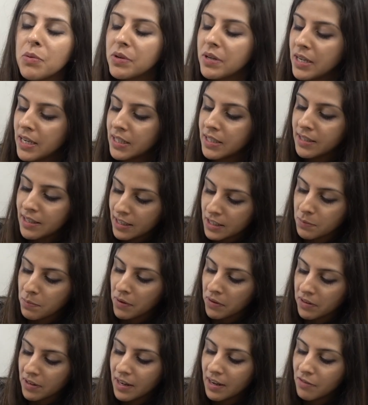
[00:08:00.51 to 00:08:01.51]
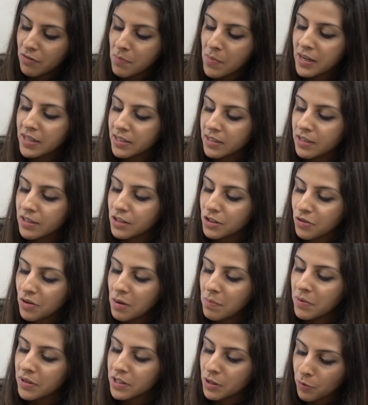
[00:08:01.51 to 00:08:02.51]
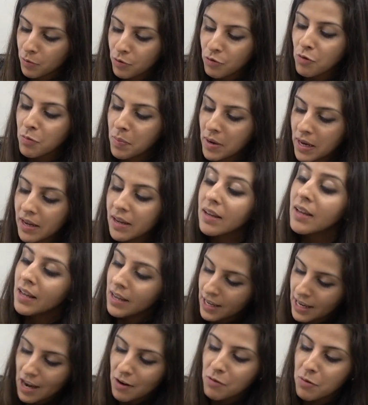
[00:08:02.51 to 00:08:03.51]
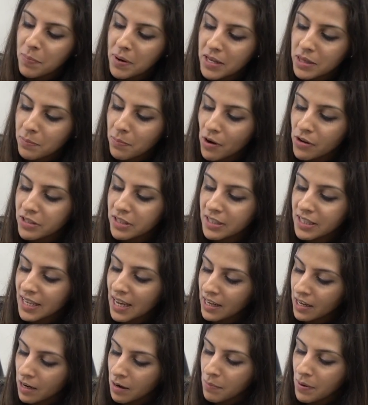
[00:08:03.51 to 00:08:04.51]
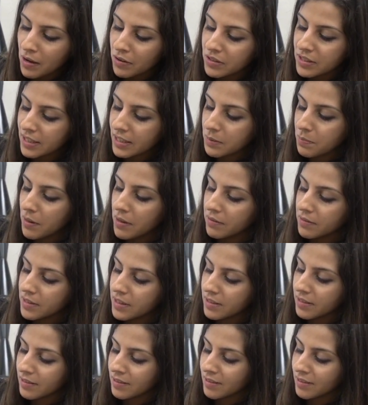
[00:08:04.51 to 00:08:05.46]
would need 6 monthly for maintenance treatment. So repeat the process again in about 6 months.